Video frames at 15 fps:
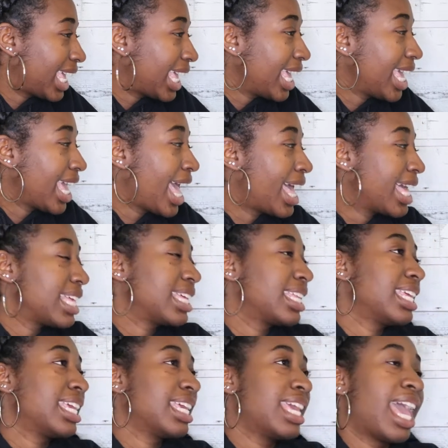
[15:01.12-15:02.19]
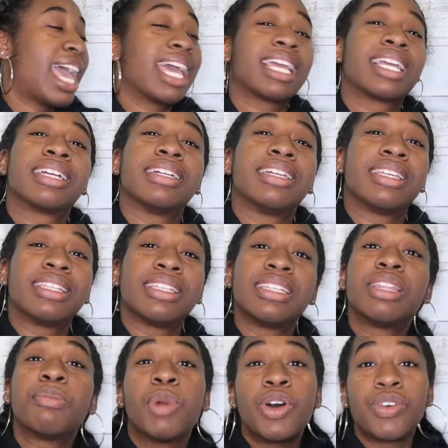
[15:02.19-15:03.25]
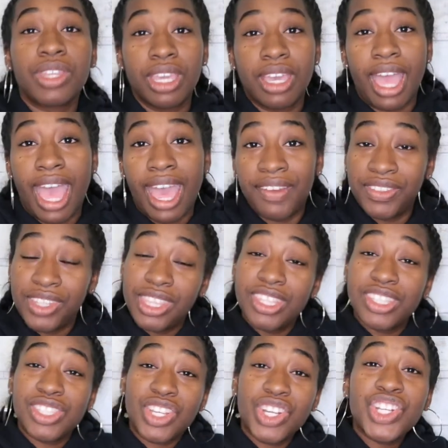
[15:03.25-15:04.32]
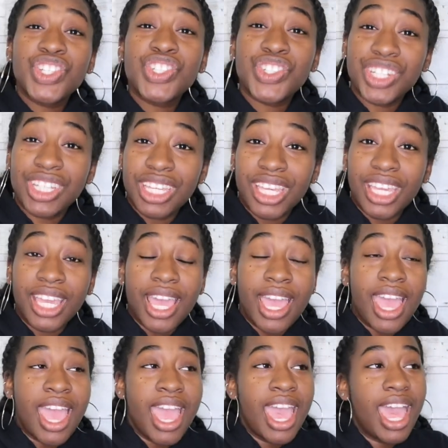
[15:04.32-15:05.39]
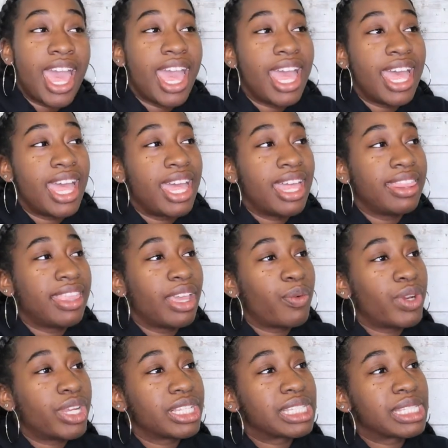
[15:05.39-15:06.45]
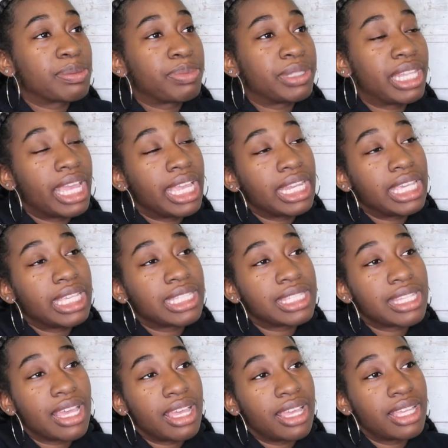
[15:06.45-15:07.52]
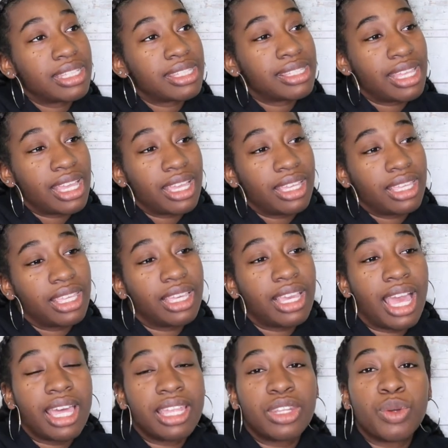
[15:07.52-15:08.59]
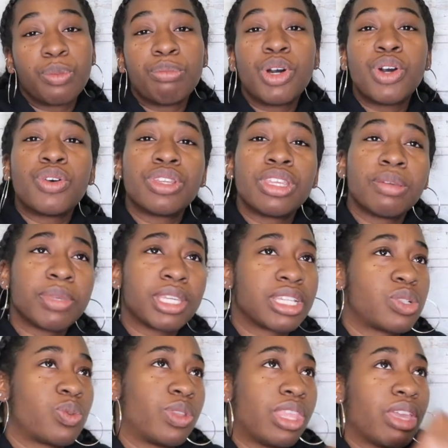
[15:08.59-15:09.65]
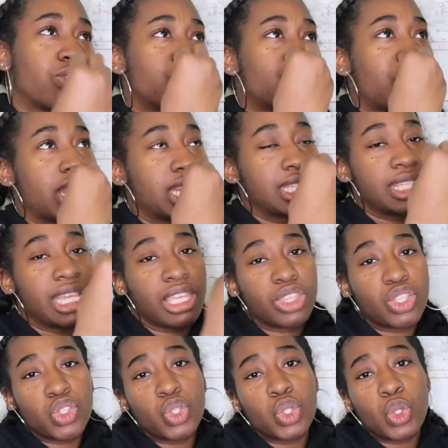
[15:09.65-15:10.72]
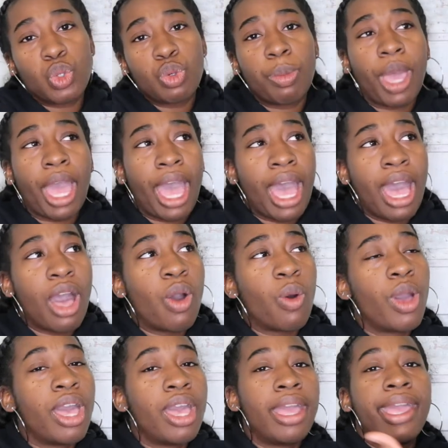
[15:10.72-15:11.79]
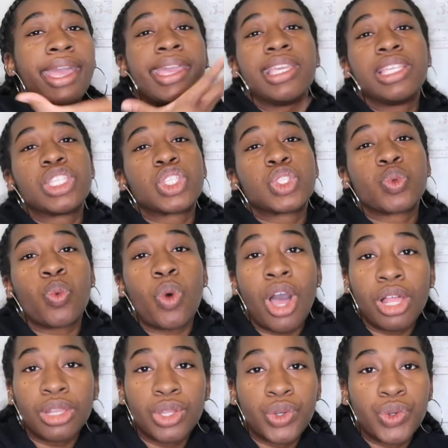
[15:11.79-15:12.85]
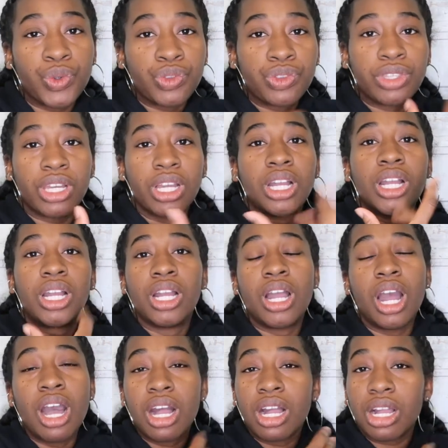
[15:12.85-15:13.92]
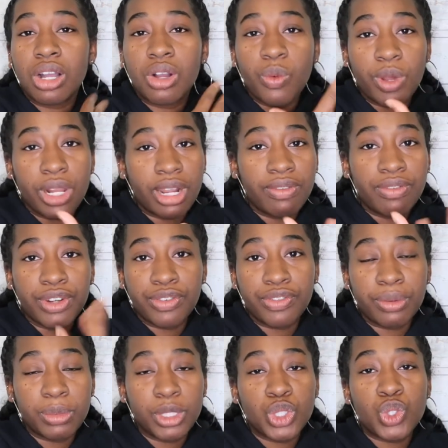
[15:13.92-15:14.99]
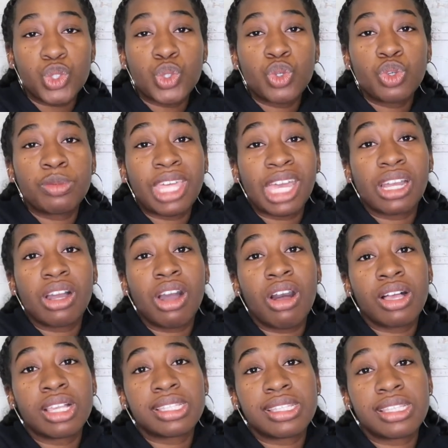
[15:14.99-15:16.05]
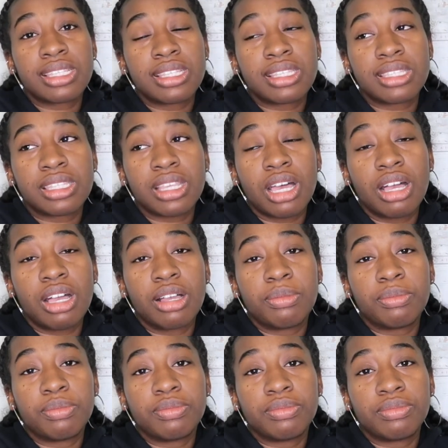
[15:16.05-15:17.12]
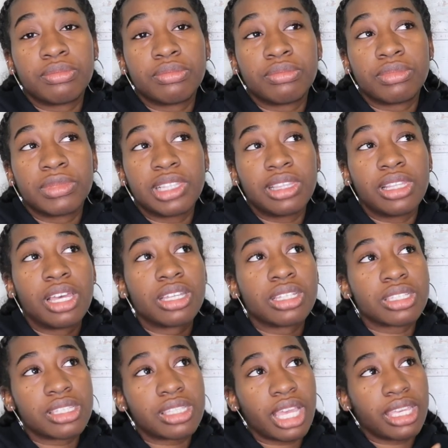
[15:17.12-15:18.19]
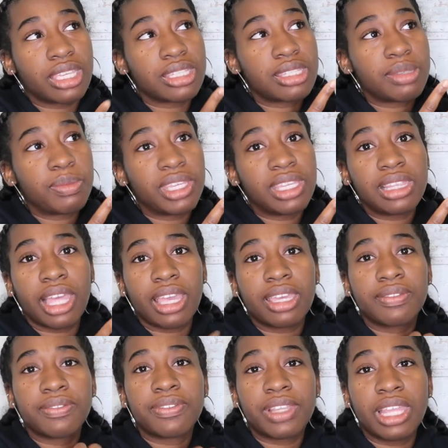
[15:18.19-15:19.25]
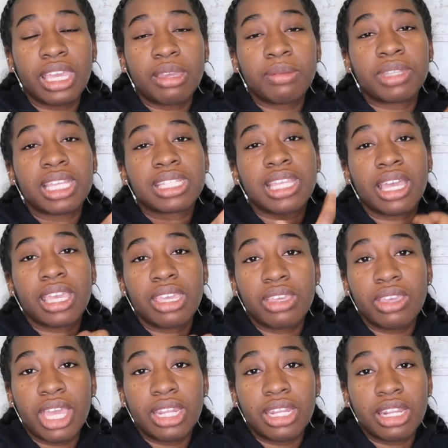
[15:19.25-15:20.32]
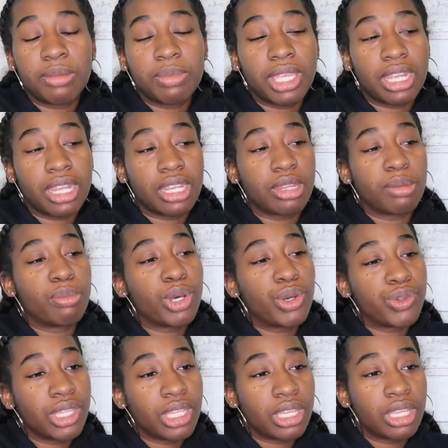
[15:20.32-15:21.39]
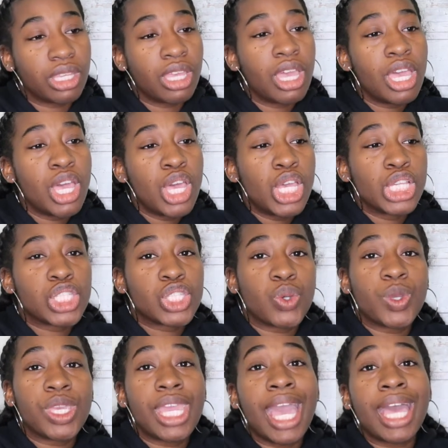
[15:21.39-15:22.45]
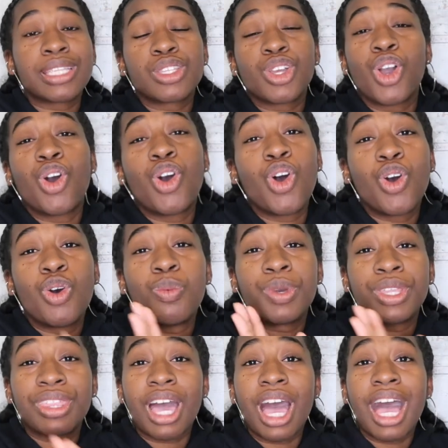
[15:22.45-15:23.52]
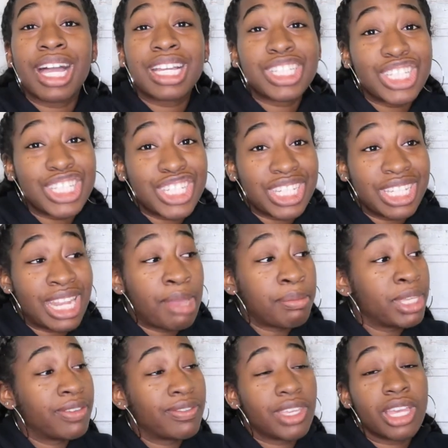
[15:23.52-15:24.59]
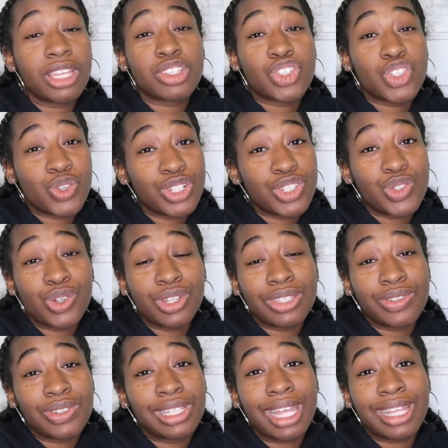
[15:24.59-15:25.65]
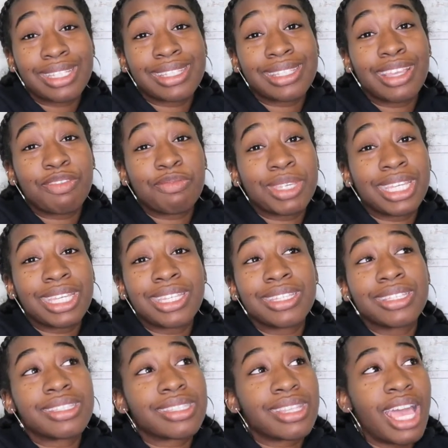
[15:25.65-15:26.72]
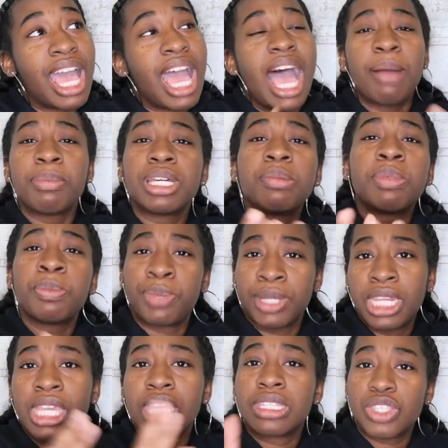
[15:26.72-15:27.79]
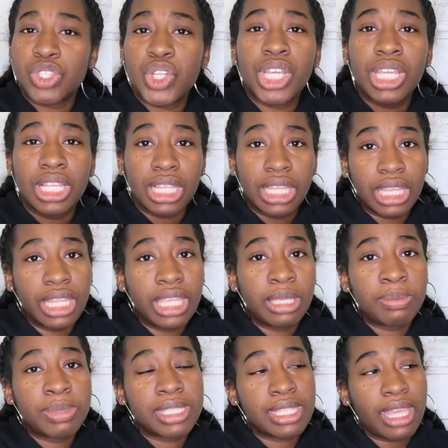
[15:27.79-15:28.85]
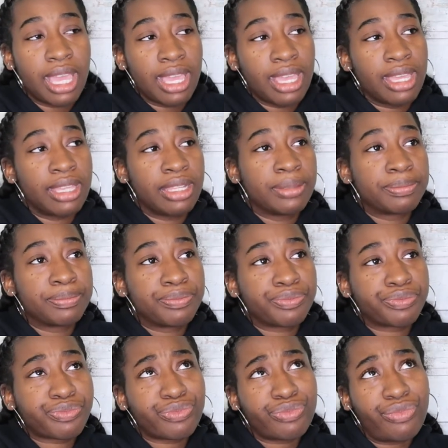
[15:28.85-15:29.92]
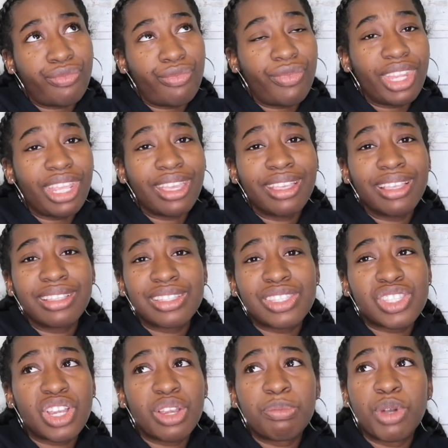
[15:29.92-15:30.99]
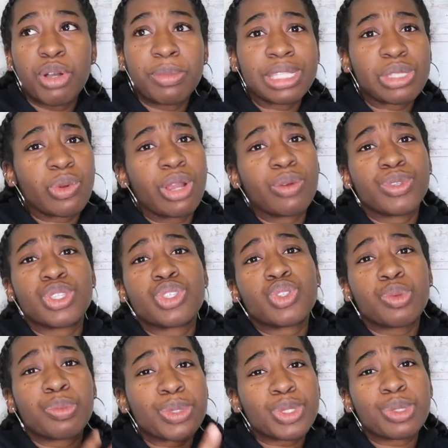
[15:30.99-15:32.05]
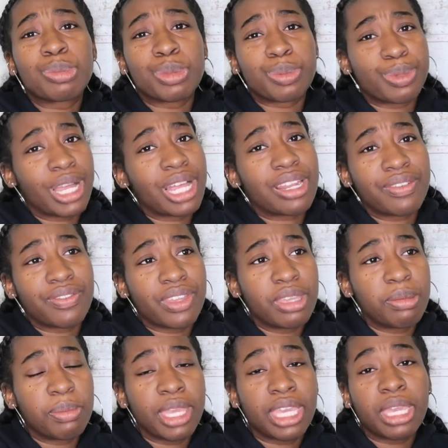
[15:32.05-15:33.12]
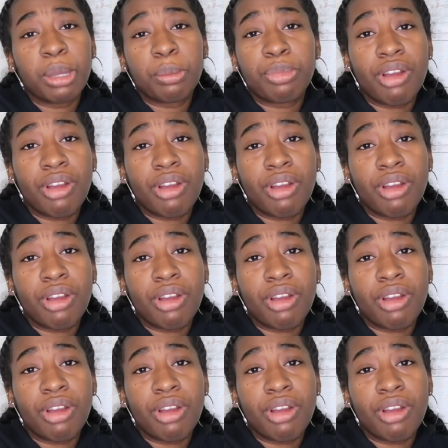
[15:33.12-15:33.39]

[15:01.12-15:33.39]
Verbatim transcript: he had he had pneumonia after the surgery and they were explaining to us that he had pneumonia because when they were trying to take the tube out he swallowed the gunk or whatever from the tube that caused his um, lungs i guess to be like inflamed that's how he ended up getting pneumonia so he had to go home with oxygen i'm giving y'all a short story to a lot of stuff because i'm gonna be putting in certain clips and certain moments where i was super super proud of him making